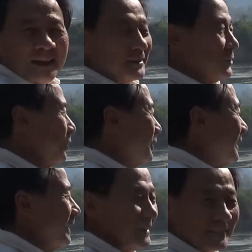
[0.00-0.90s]

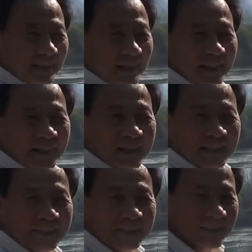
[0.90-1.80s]
circulates like that.
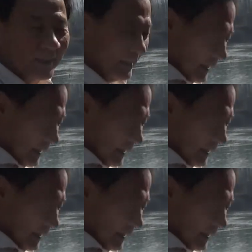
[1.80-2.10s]
Right?